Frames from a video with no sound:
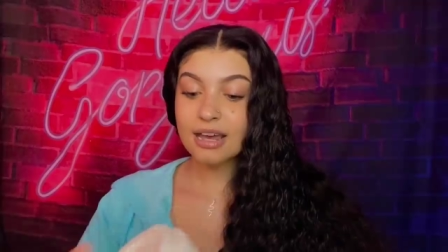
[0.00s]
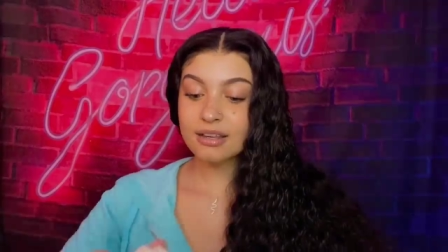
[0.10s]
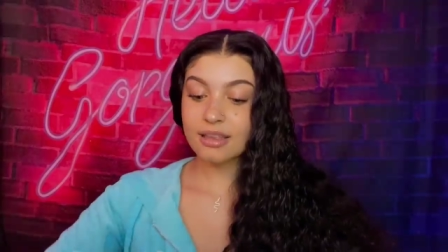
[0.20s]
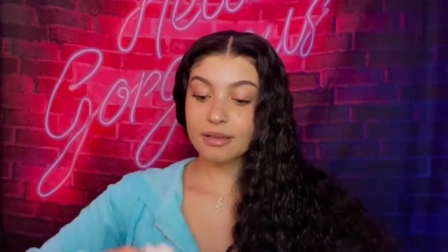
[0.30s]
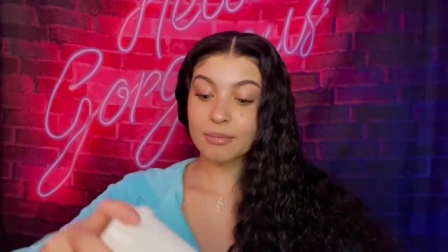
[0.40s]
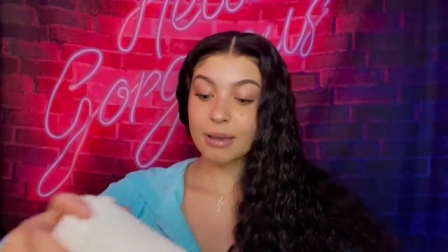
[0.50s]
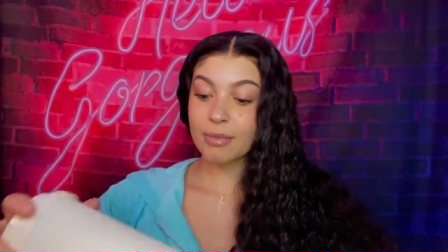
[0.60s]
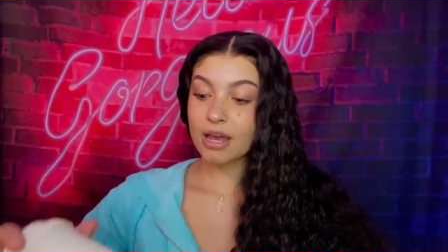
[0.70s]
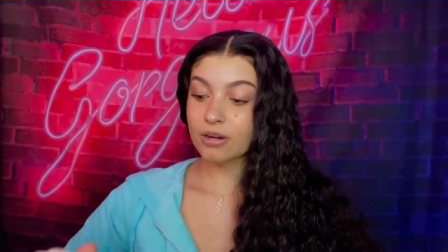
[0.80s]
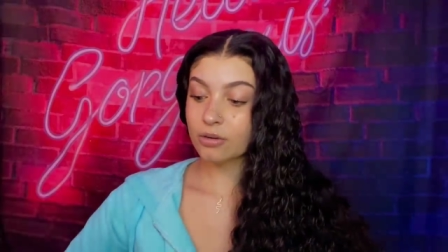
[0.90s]
of like my
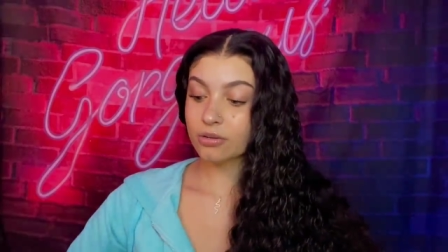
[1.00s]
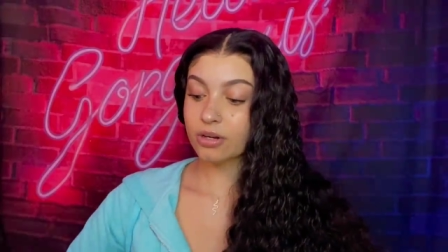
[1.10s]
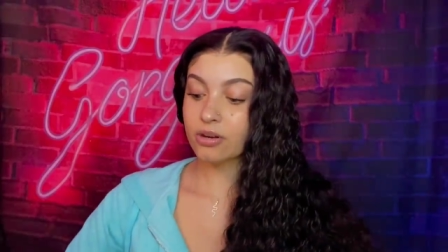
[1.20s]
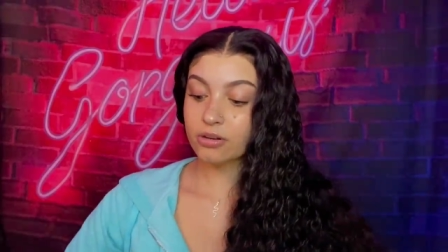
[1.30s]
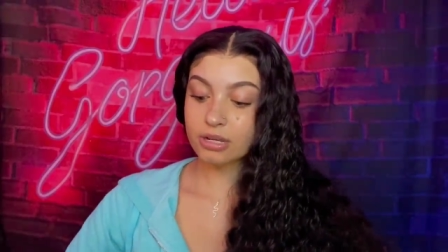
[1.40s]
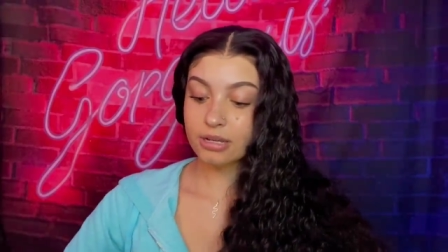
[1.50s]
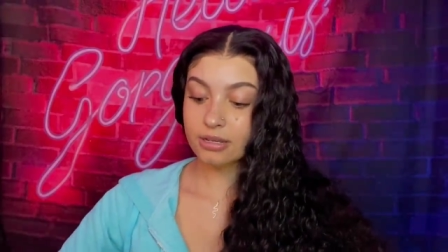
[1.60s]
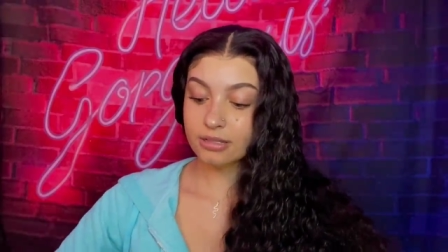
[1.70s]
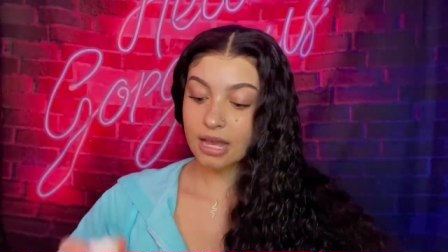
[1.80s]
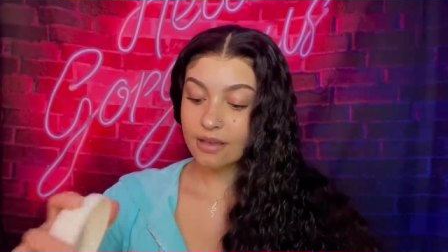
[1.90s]
motto, girl,
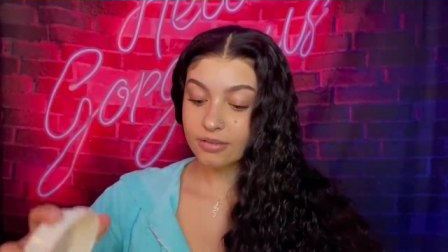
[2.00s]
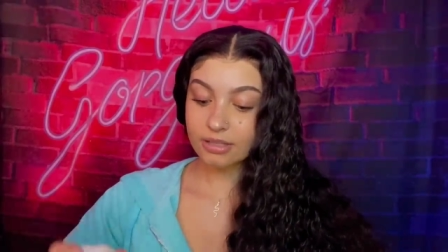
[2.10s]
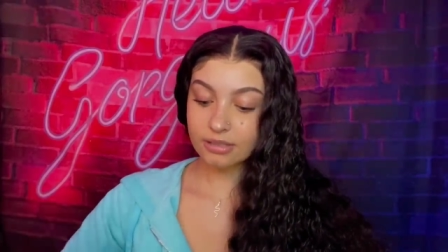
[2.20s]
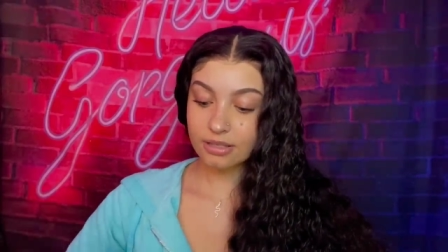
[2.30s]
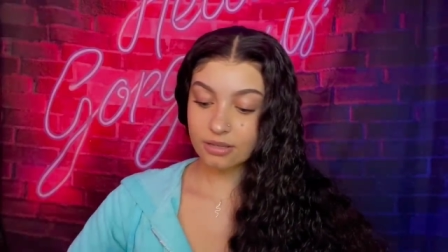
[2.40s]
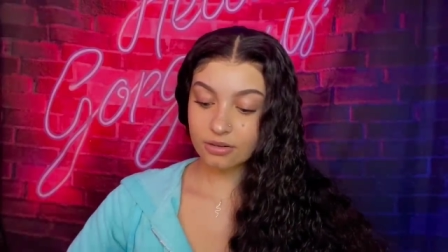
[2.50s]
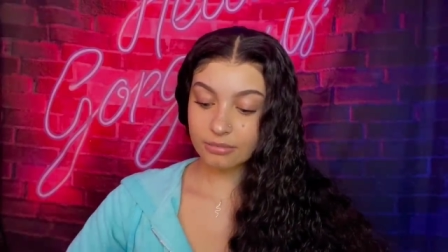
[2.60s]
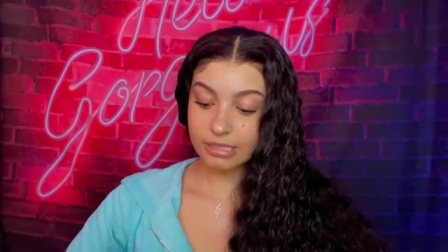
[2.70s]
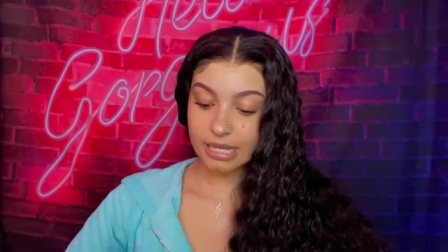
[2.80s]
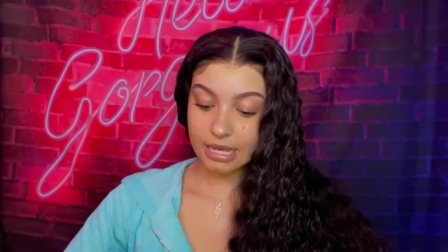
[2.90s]
because obviously, you know what
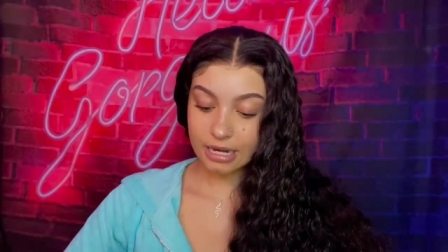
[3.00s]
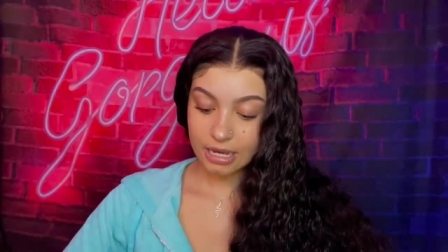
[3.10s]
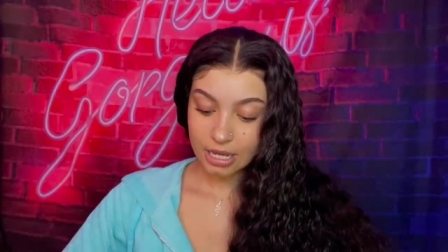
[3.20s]
I'm saying?